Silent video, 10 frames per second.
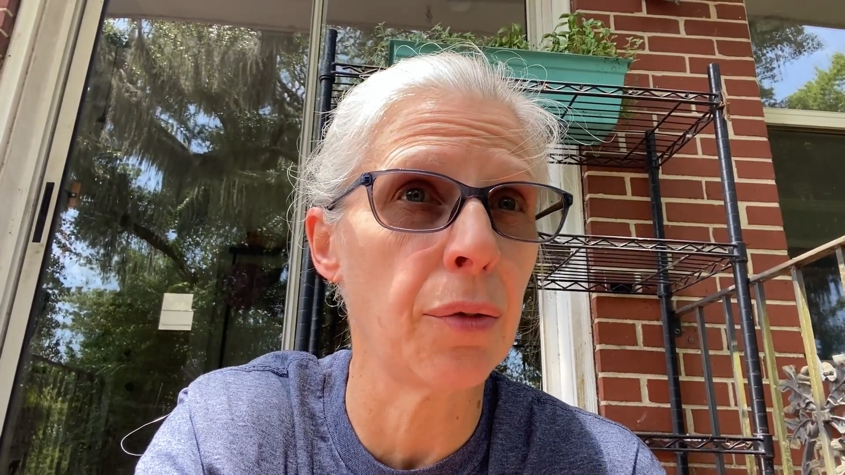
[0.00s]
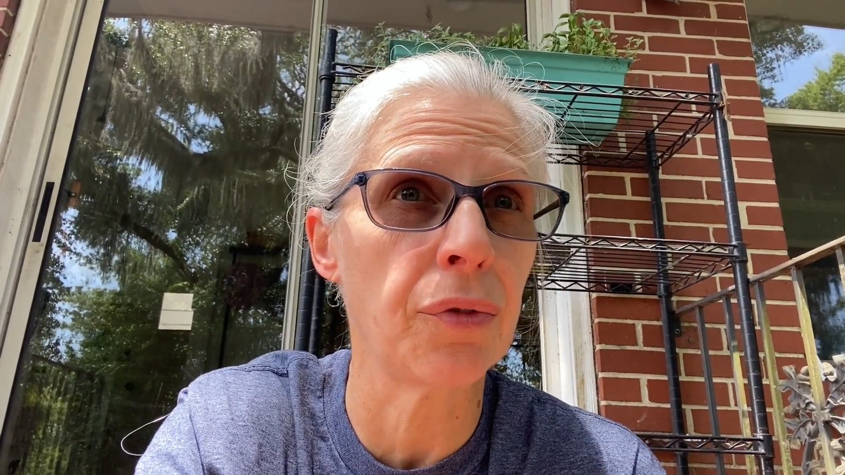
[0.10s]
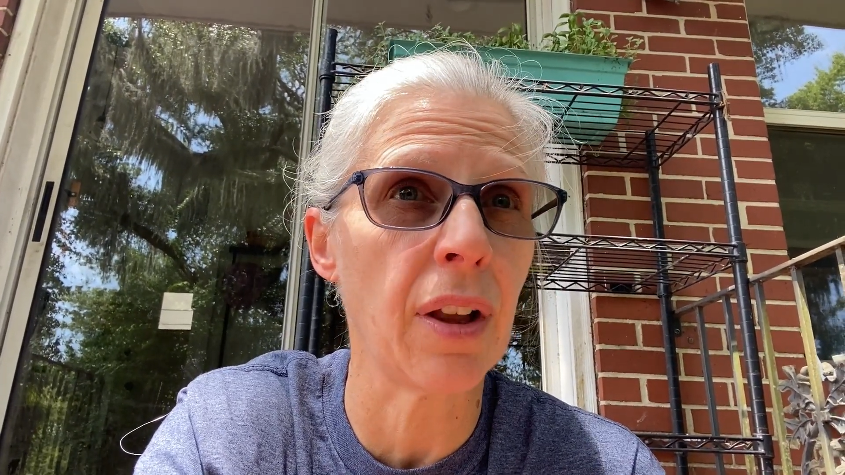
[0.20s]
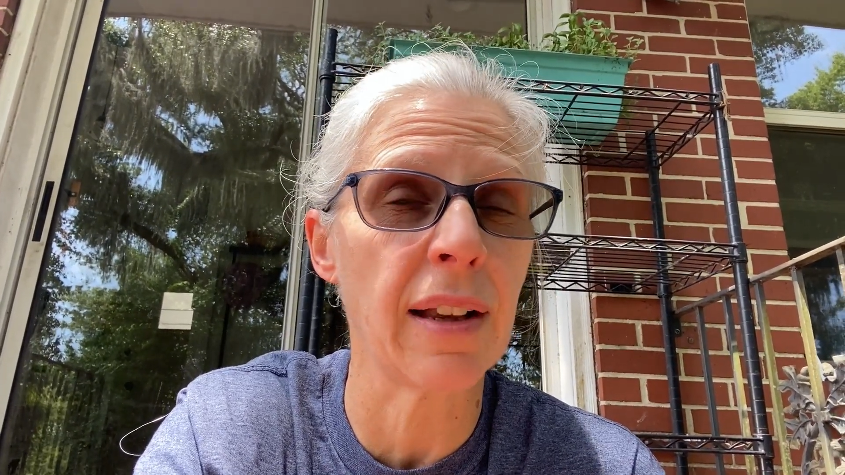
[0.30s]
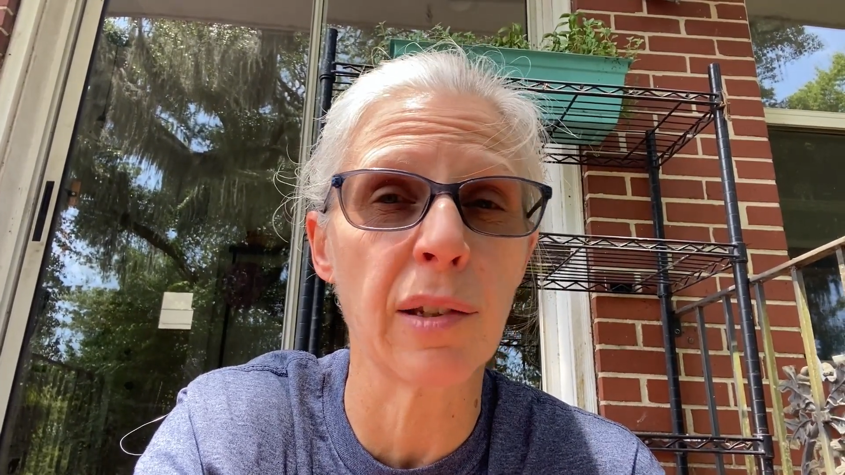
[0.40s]

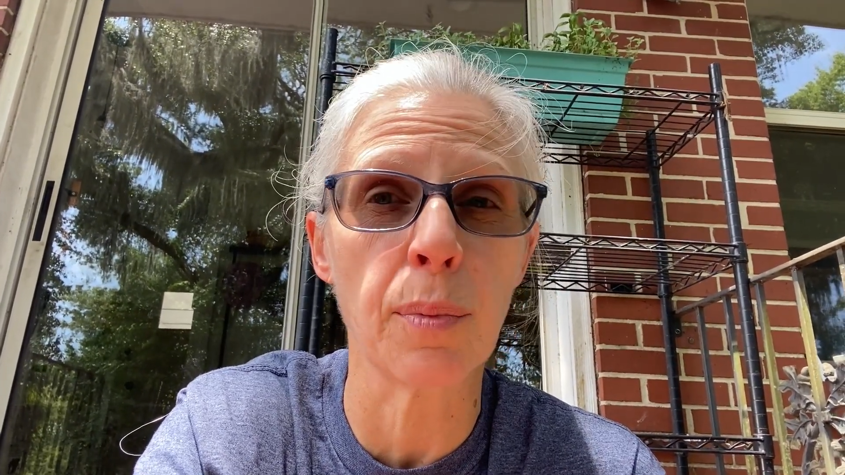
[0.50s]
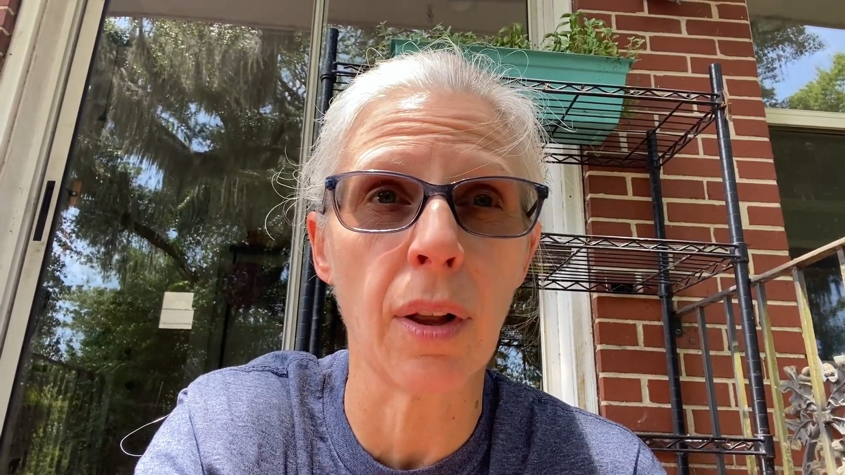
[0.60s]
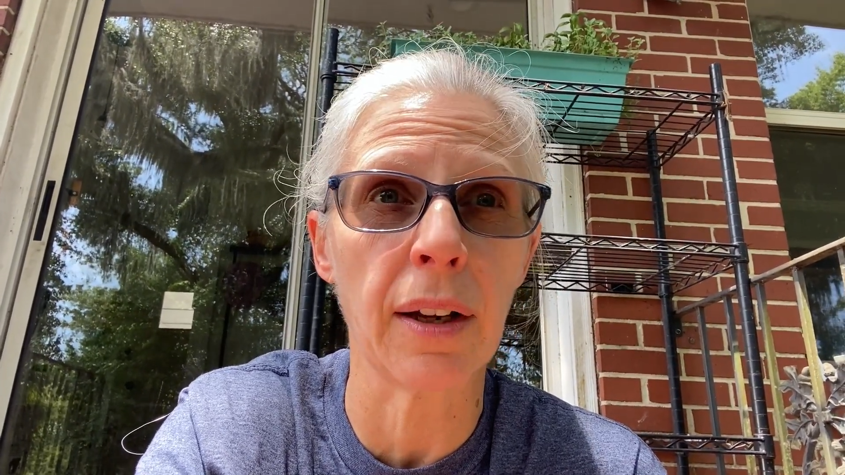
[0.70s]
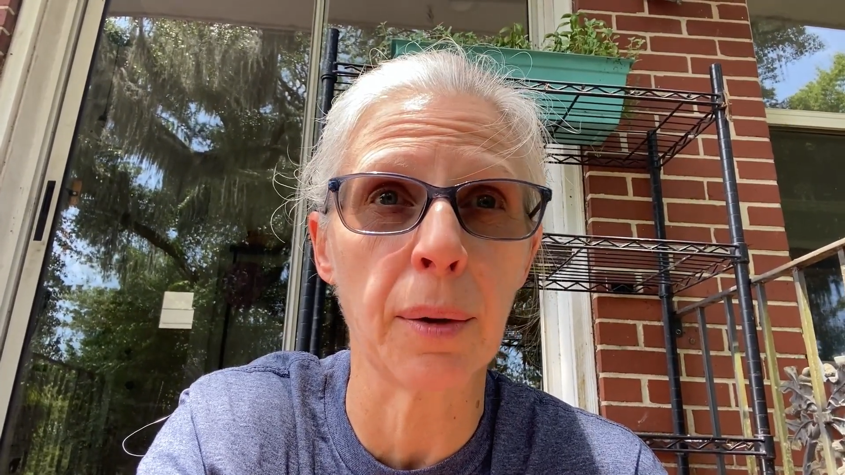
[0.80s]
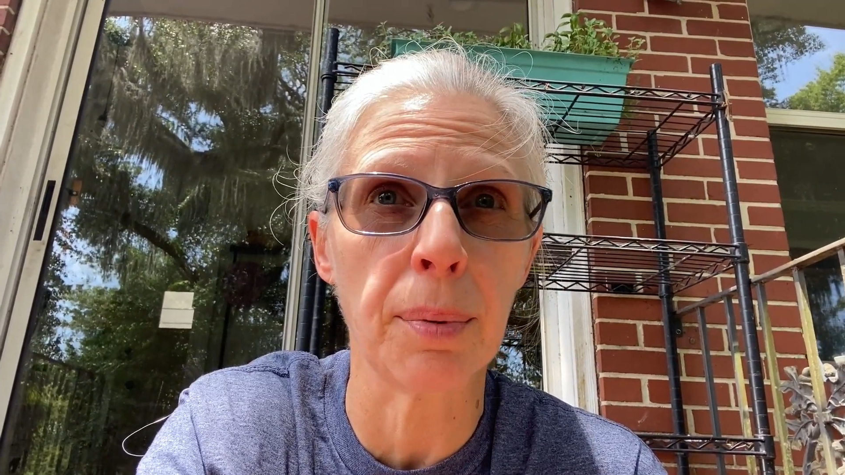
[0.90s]
flying
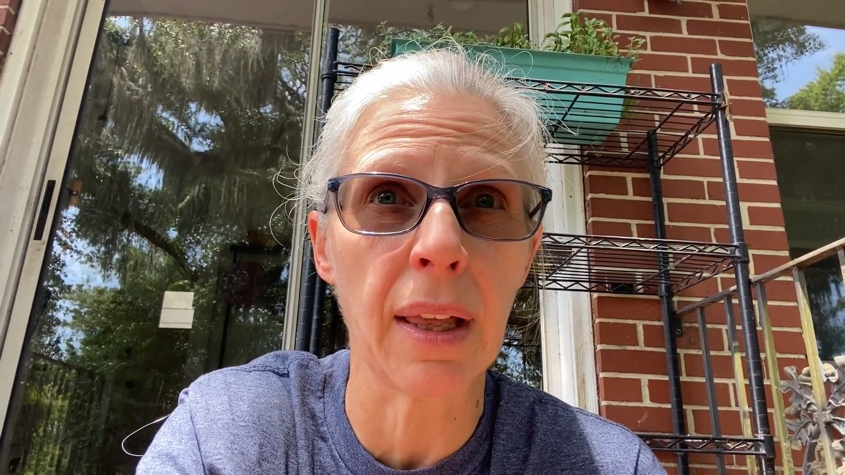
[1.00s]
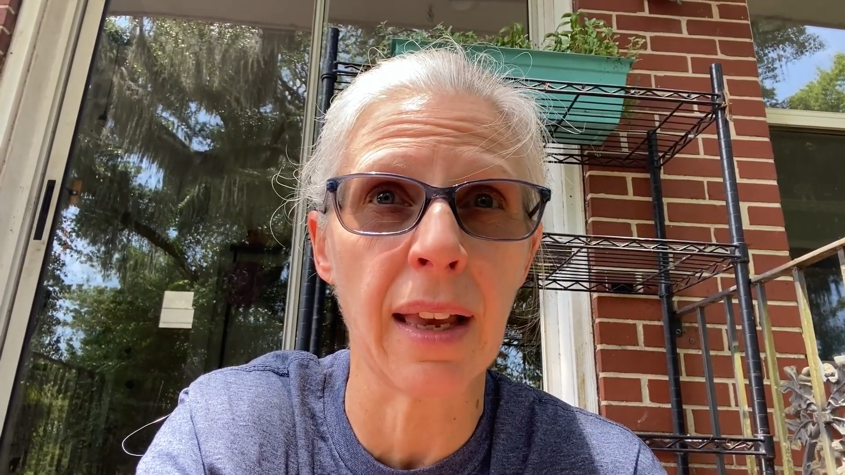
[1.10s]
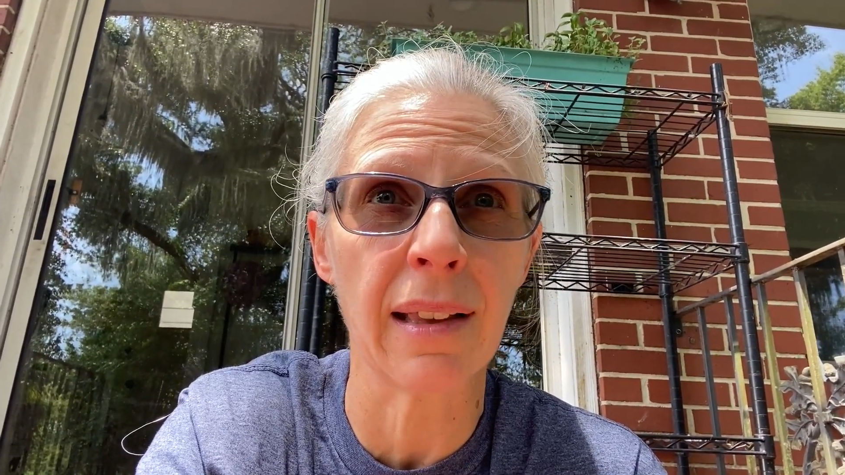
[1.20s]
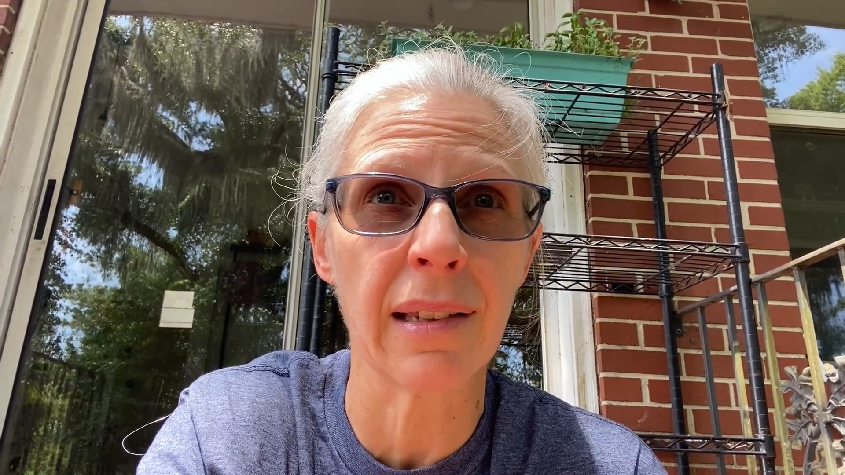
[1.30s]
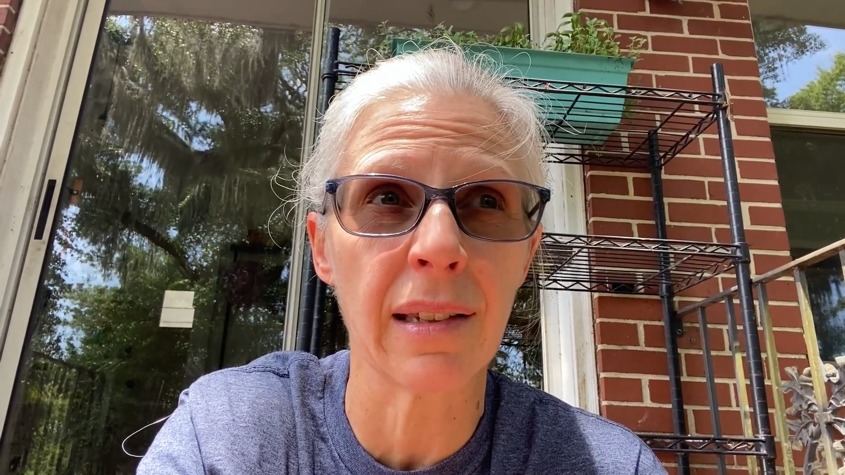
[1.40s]
small
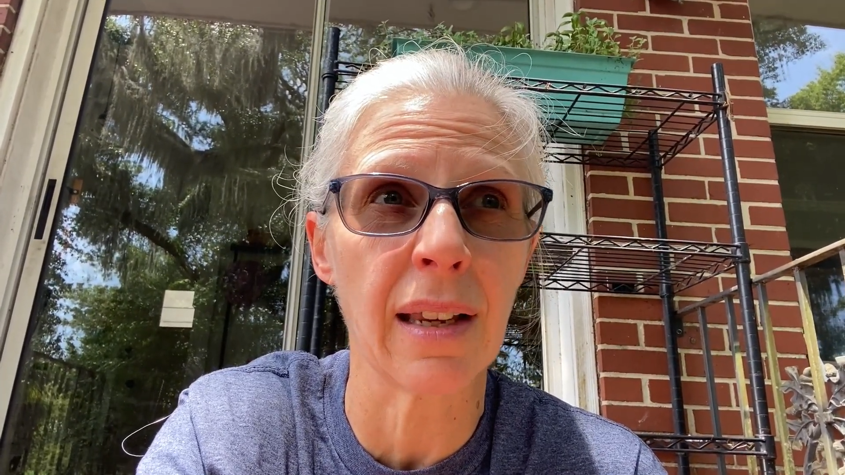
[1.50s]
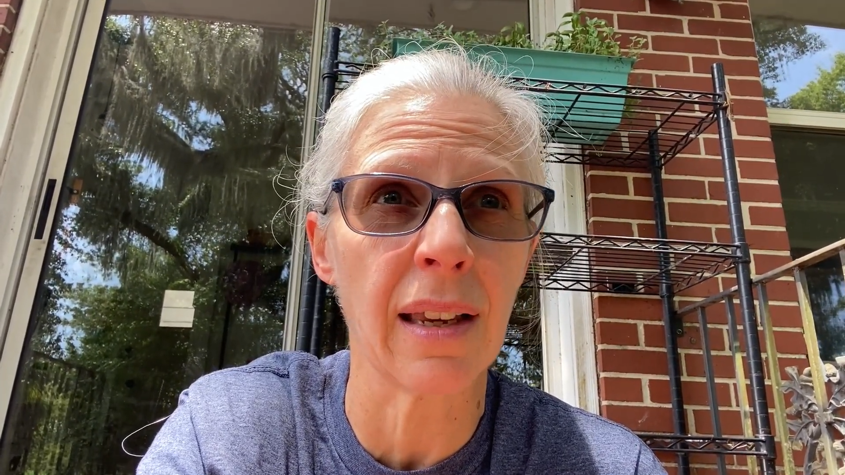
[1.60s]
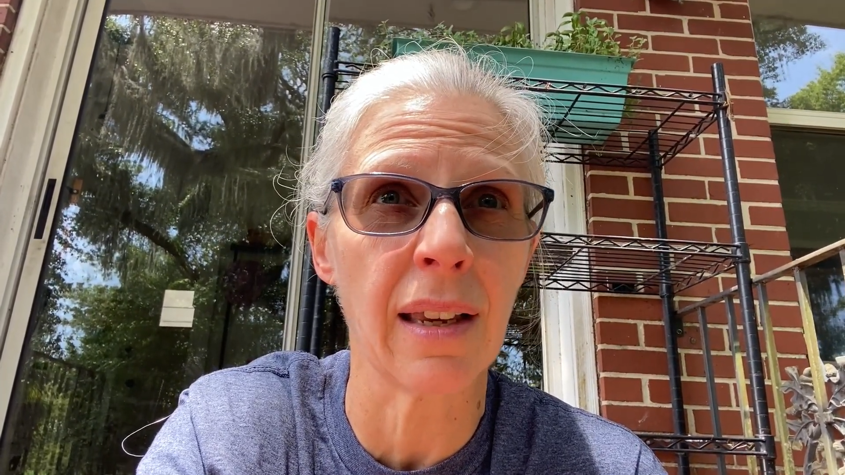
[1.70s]
airplanes